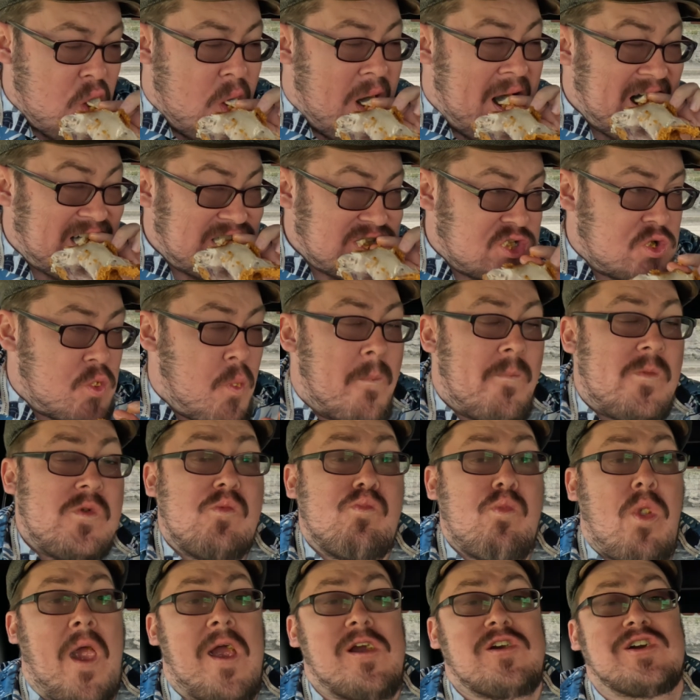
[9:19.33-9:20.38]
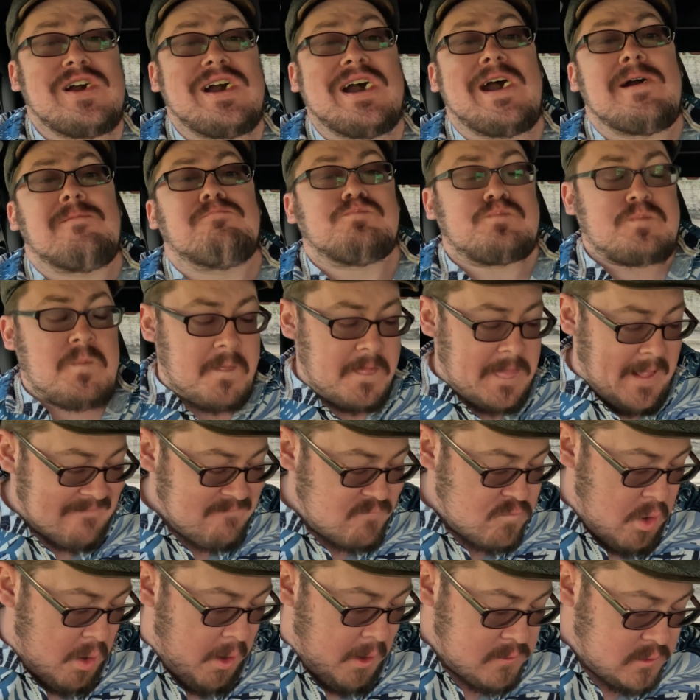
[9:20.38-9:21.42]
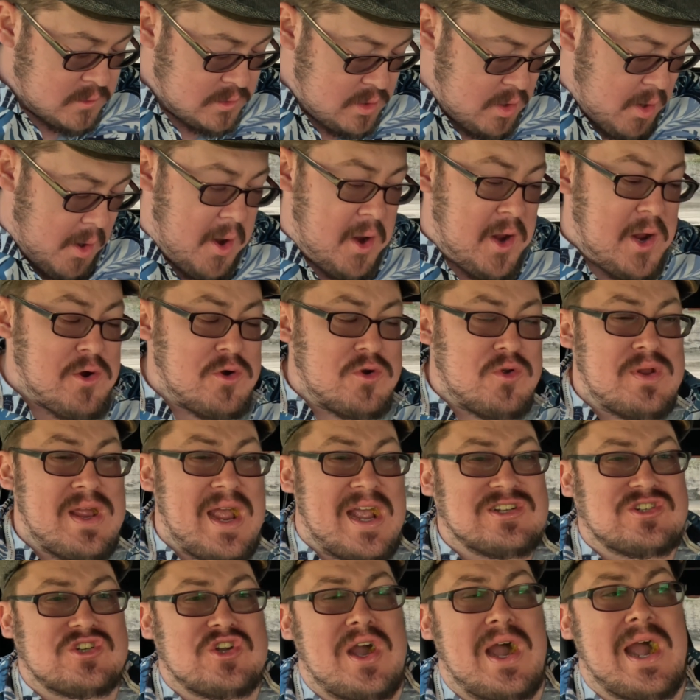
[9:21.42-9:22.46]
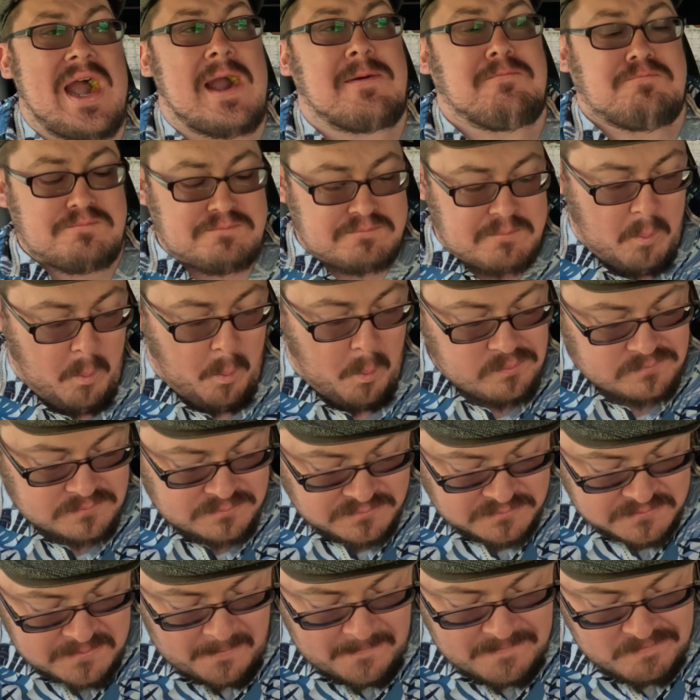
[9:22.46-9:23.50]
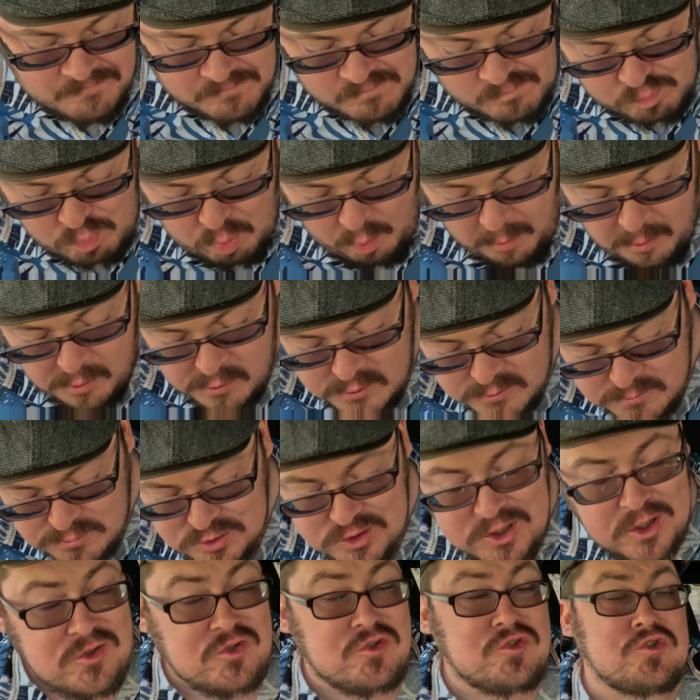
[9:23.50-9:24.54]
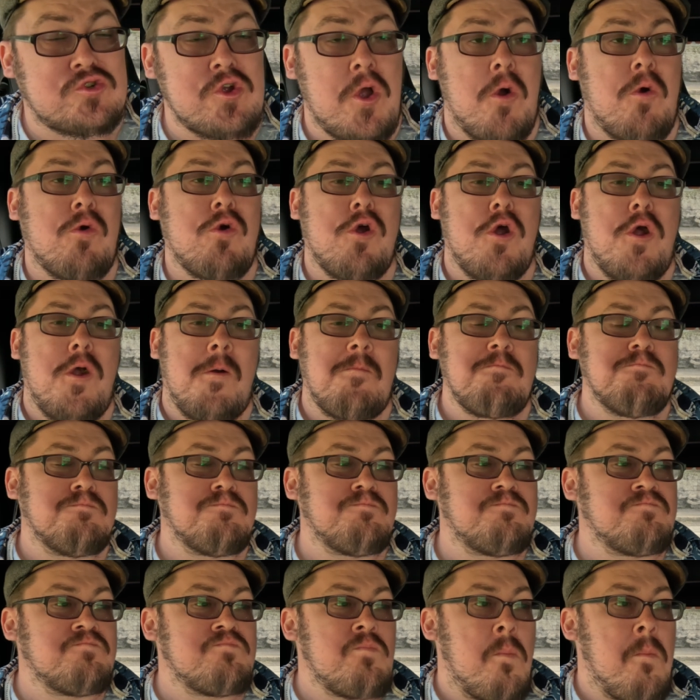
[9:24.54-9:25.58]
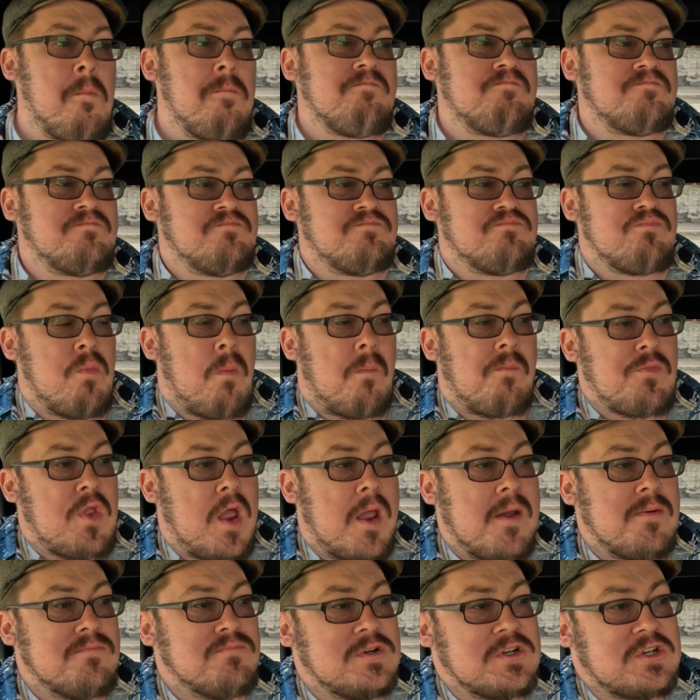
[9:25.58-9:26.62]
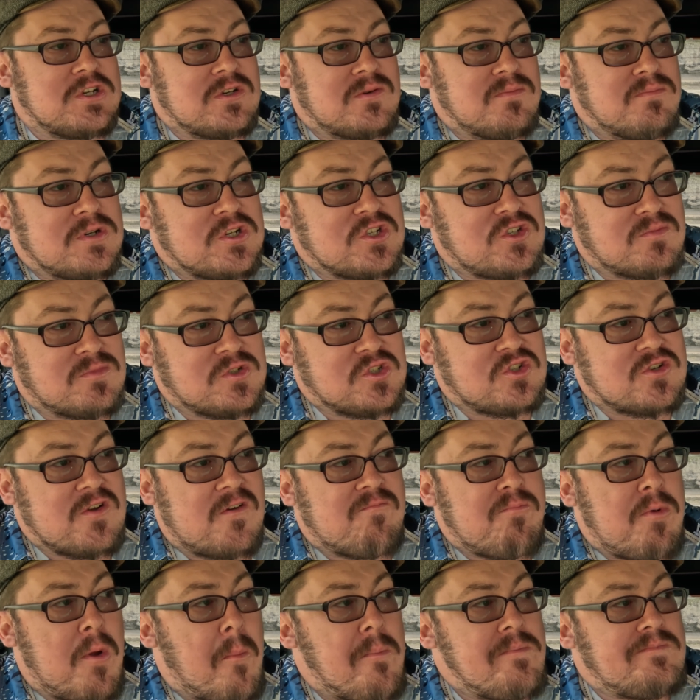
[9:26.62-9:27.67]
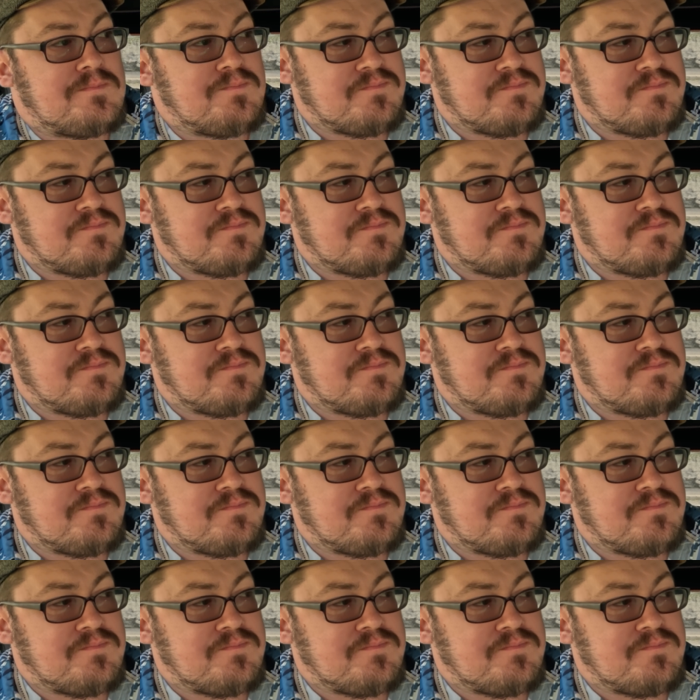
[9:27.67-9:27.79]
Oh, that's hot. That's hot. Oh, but that's so good. I am making a mess of myself, but